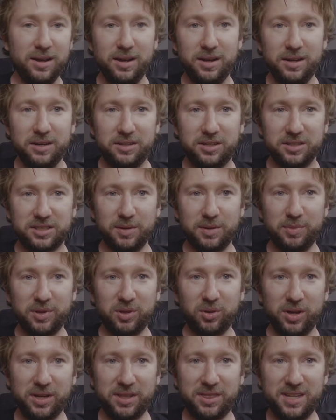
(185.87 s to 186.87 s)
to
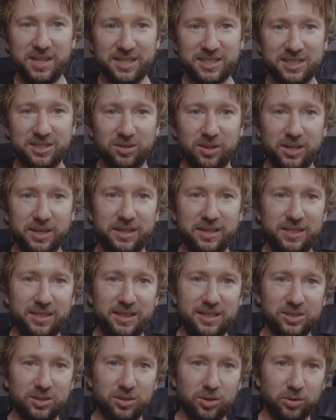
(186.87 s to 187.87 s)
something like this, like
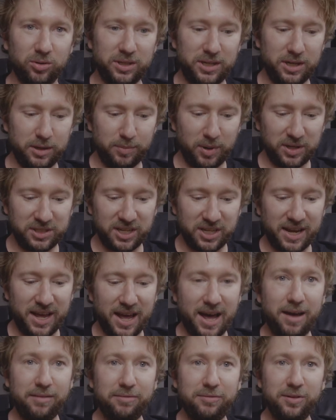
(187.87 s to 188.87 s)
these little earbuds I
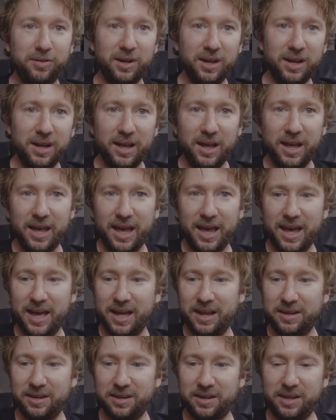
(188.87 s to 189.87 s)
have.
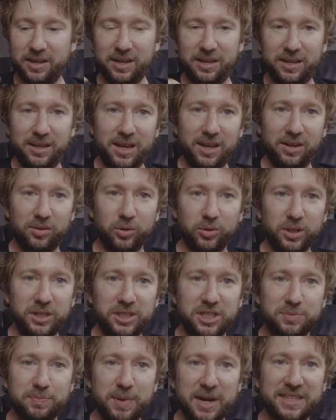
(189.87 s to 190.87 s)
And it really
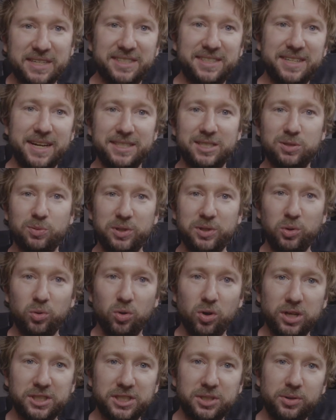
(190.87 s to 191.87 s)
just makes sense when you
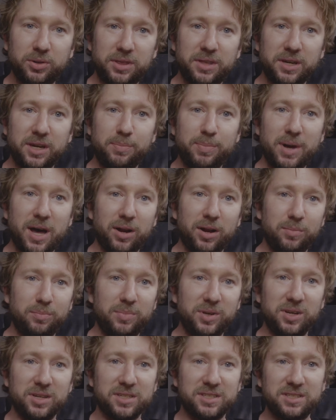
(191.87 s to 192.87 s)
logically think about it,
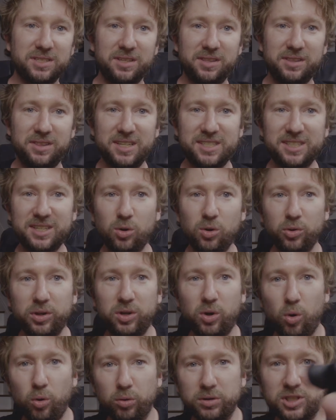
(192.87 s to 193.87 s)
because this can
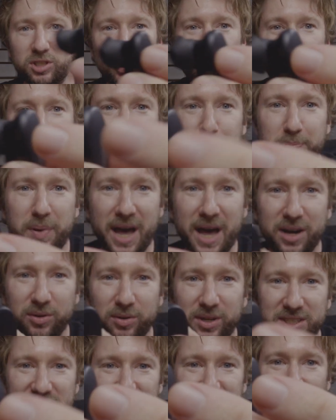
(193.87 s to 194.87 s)
only hold so much
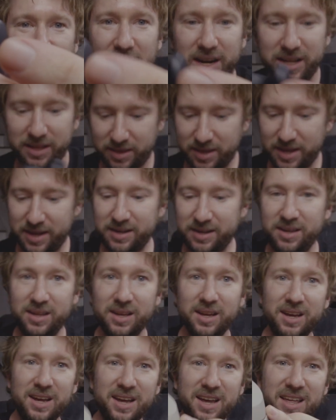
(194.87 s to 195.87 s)
battery. It's a tiny thing.
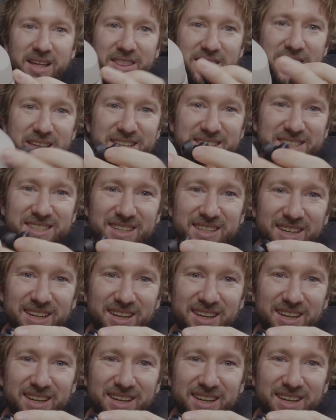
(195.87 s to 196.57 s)
This